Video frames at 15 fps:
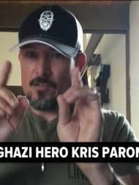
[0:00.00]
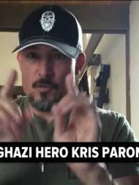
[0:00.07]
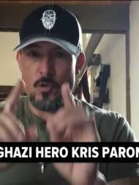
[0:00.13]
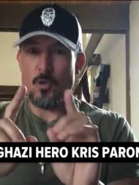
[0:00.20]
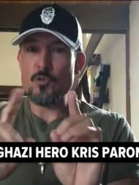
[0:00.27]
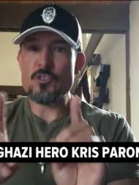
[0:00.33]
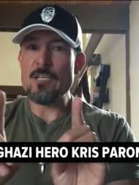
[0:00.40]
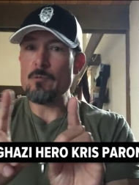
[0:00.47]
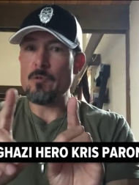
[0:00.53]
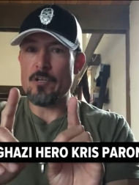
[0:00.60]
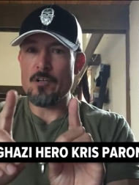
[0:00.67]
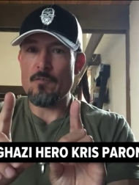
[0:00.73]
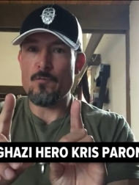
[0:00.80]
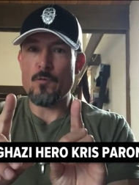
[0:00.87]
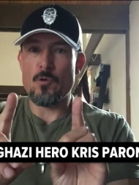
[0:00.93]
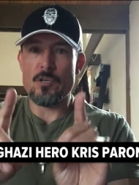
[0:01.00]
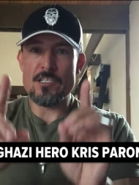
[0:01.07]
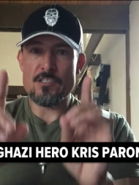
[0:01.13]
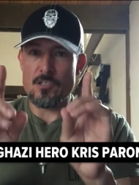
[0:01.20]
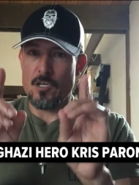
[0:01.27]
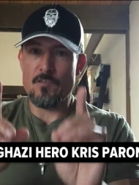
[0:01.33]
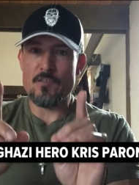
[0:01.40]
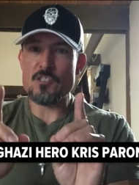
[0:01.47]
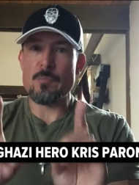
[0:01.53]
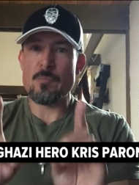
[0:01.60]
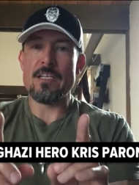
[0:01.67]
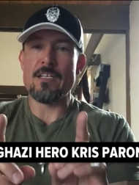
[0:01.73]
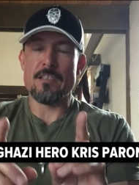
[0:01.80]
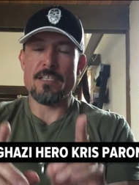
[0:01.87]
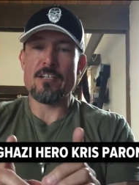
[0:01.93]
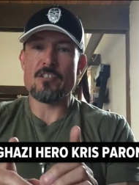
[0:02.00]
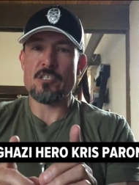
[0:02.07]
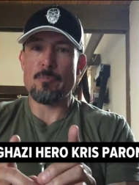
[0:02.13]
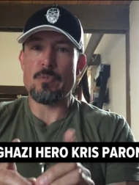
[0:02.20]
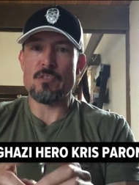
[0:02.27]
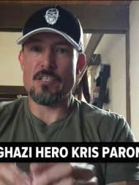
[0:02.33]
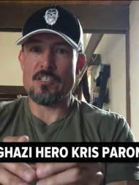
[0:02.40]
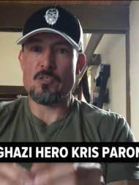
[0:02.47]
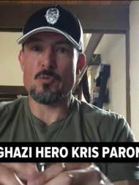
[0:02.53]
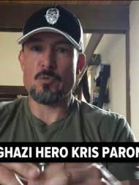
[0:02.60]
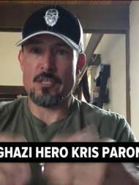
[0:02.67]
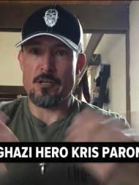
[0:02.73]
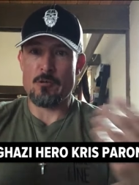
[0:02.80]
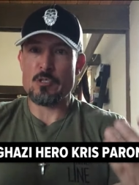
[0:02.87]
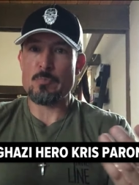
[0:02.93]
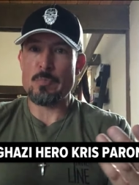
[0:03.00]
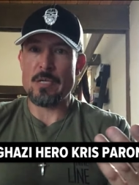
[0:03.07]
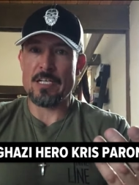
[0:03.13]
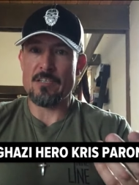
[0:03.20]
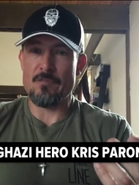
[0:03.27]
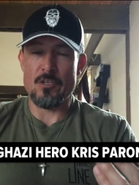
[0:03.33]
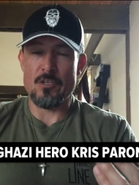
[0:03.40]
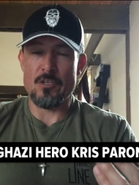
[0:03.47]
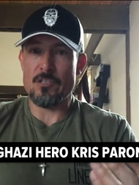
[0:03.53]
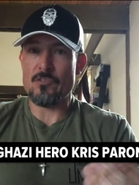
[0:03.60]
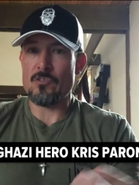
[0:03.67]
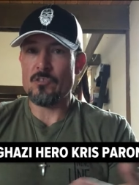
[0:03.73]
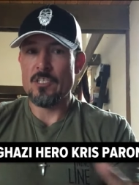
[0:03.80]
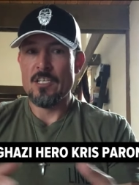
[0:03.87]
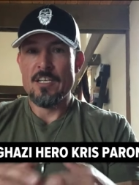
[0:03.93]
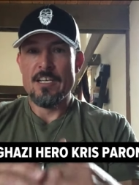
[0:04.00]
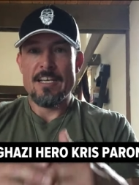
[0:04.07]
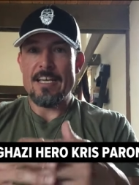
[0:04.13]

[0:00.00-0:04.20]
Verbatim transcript: The whole team We're in our 40s. All of us have been in leadership positions within our respective units,